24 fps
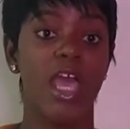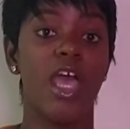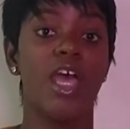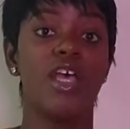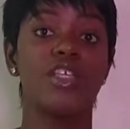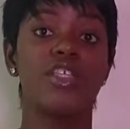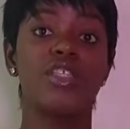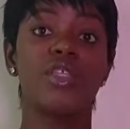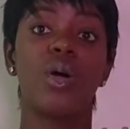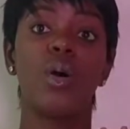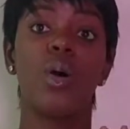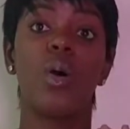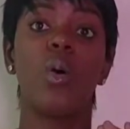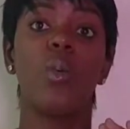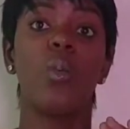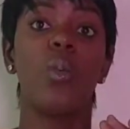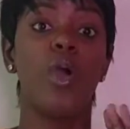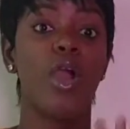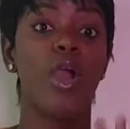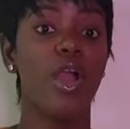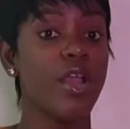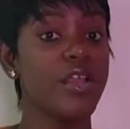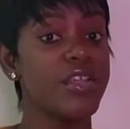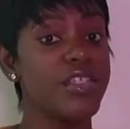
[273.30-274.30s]
So
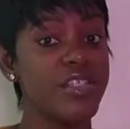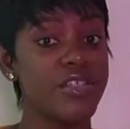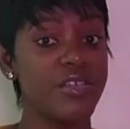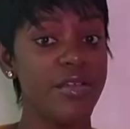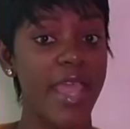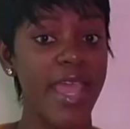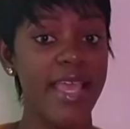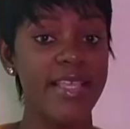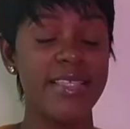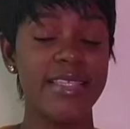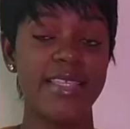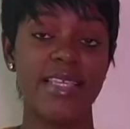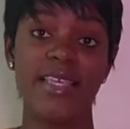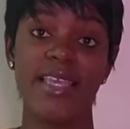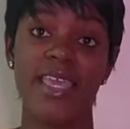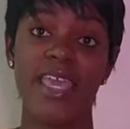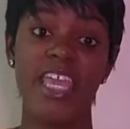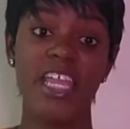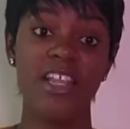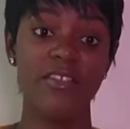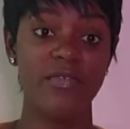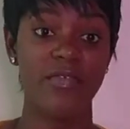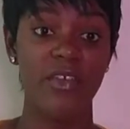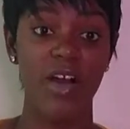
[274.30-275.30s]
work stress
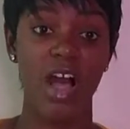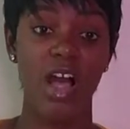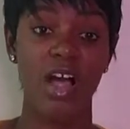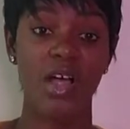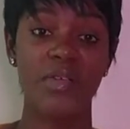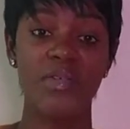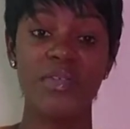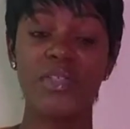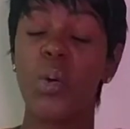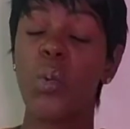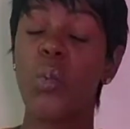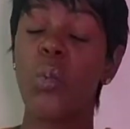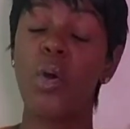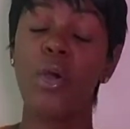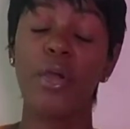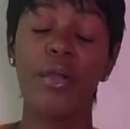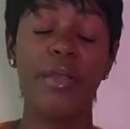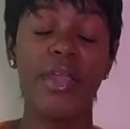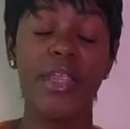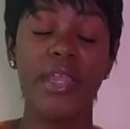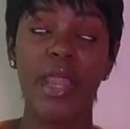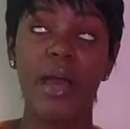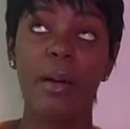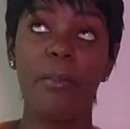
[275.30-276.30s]
involves
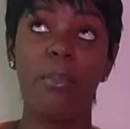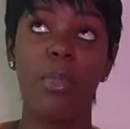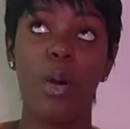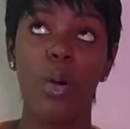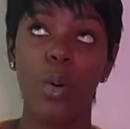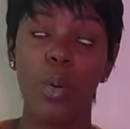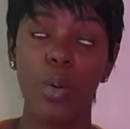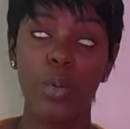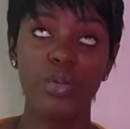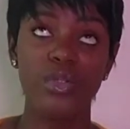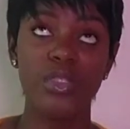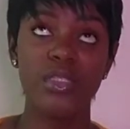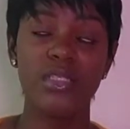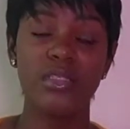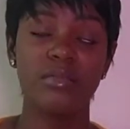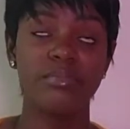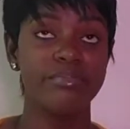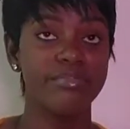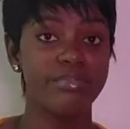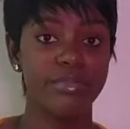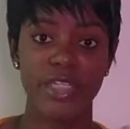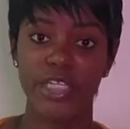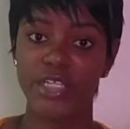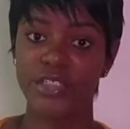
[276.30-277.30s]
worrying about
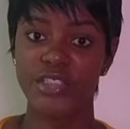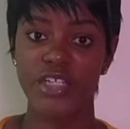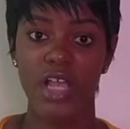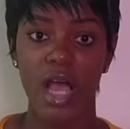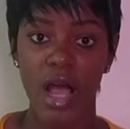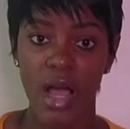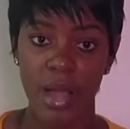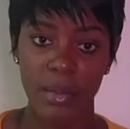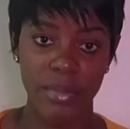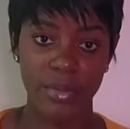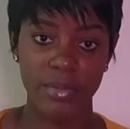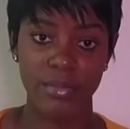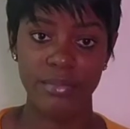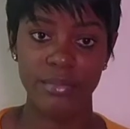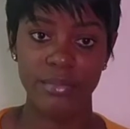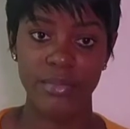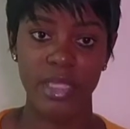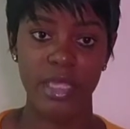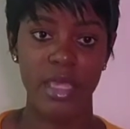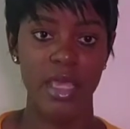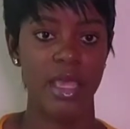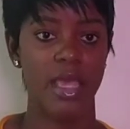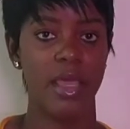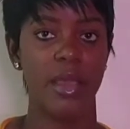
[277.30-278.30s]
the job,
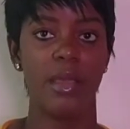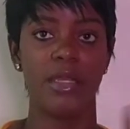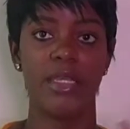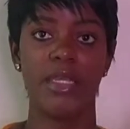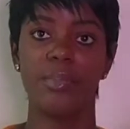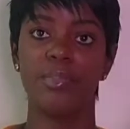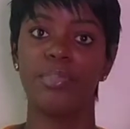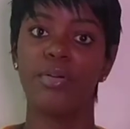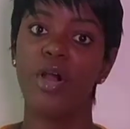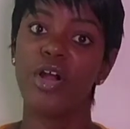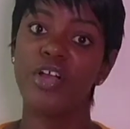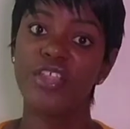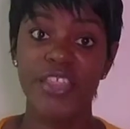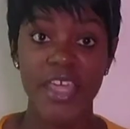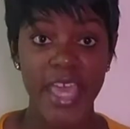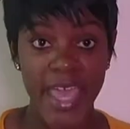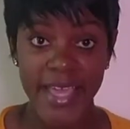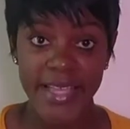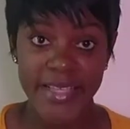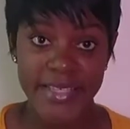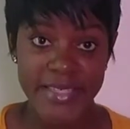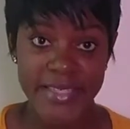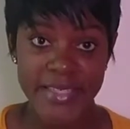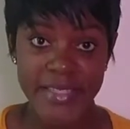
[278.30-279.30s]
the
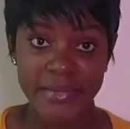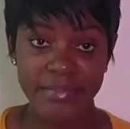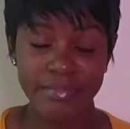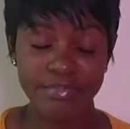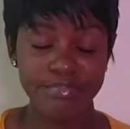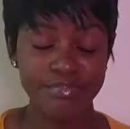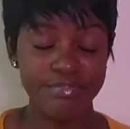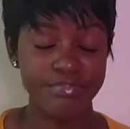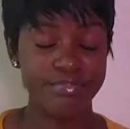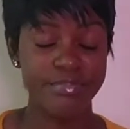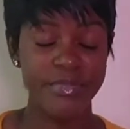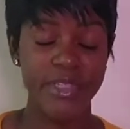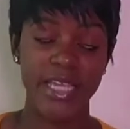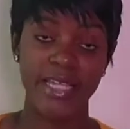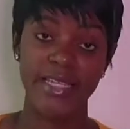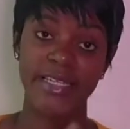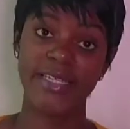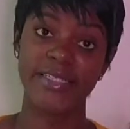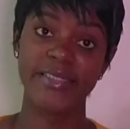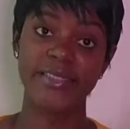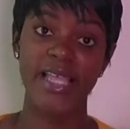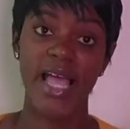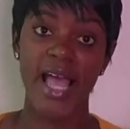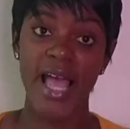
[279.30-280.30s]
projects, the
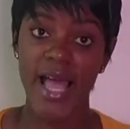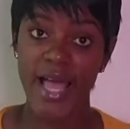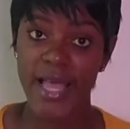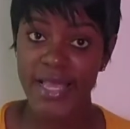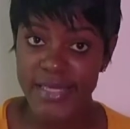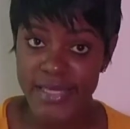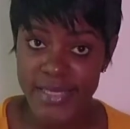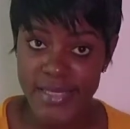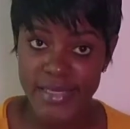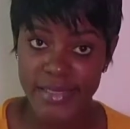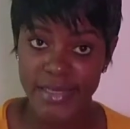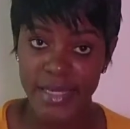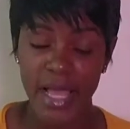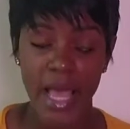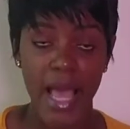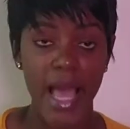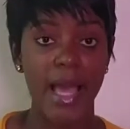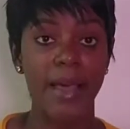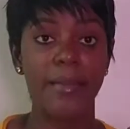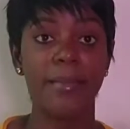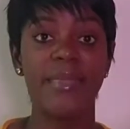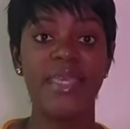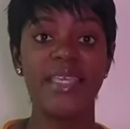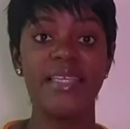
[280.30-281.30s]
task,
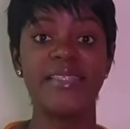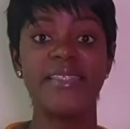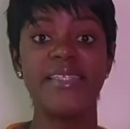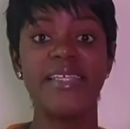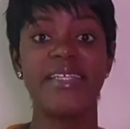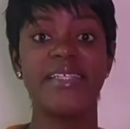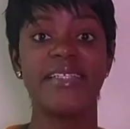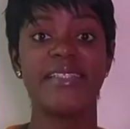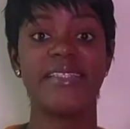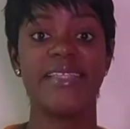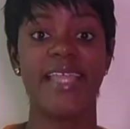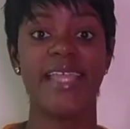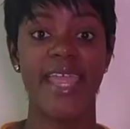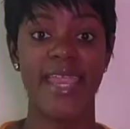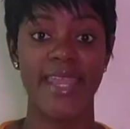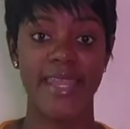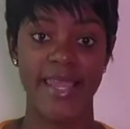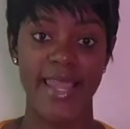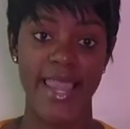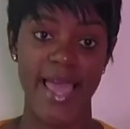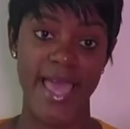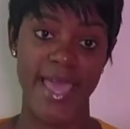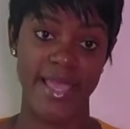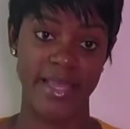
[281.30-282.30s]
and meeting
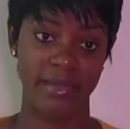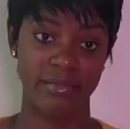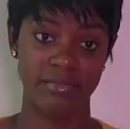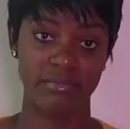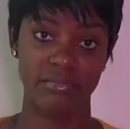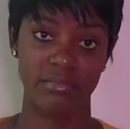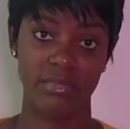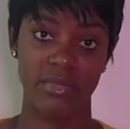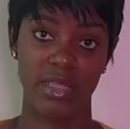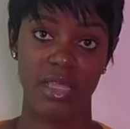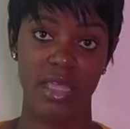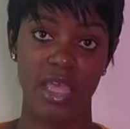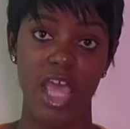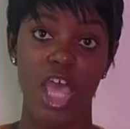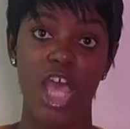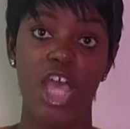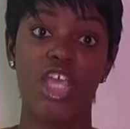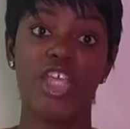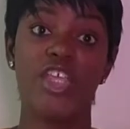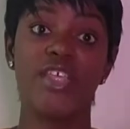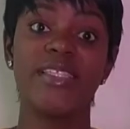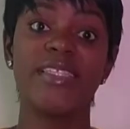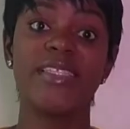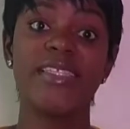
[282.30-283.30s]
deadline.
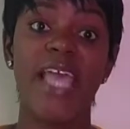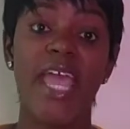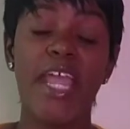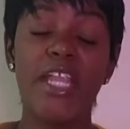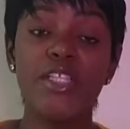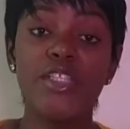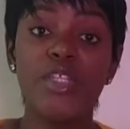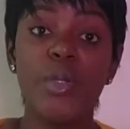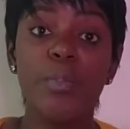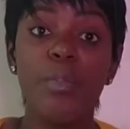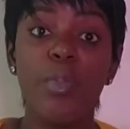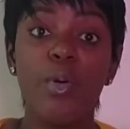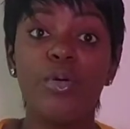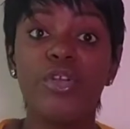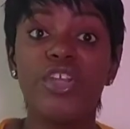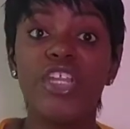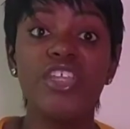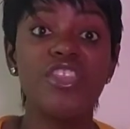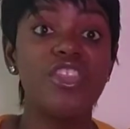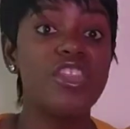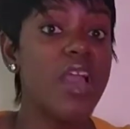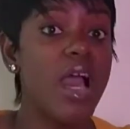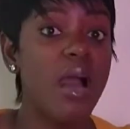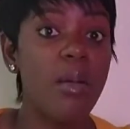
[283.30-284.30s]
You tend to put the
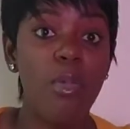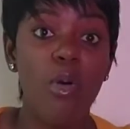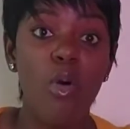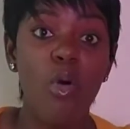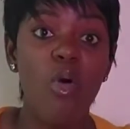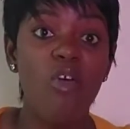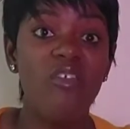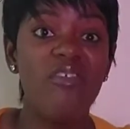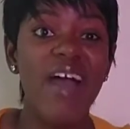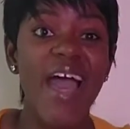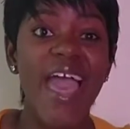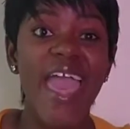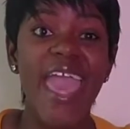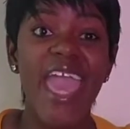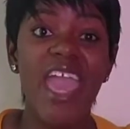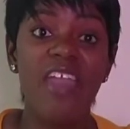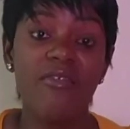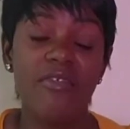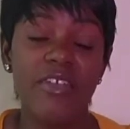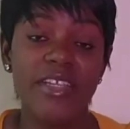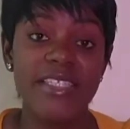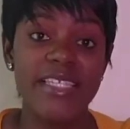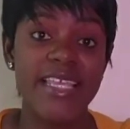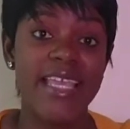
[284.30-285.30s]
job over
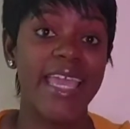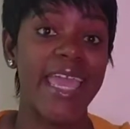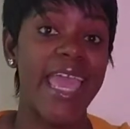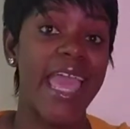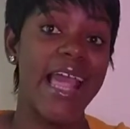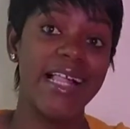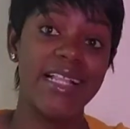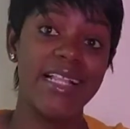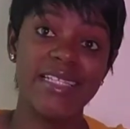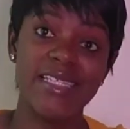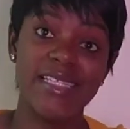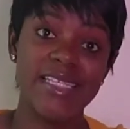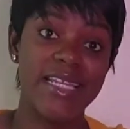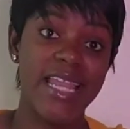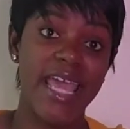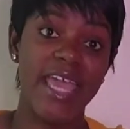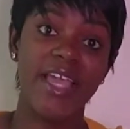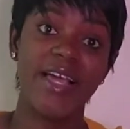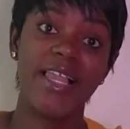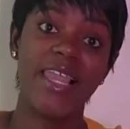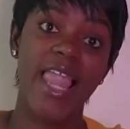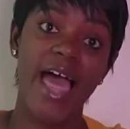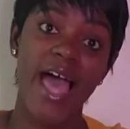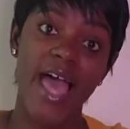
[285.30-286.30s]
everything else in
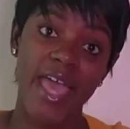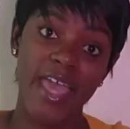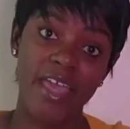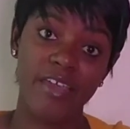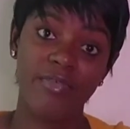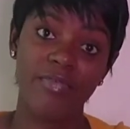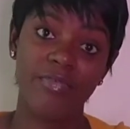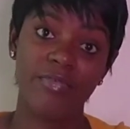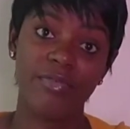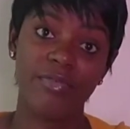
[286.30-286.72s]
your life.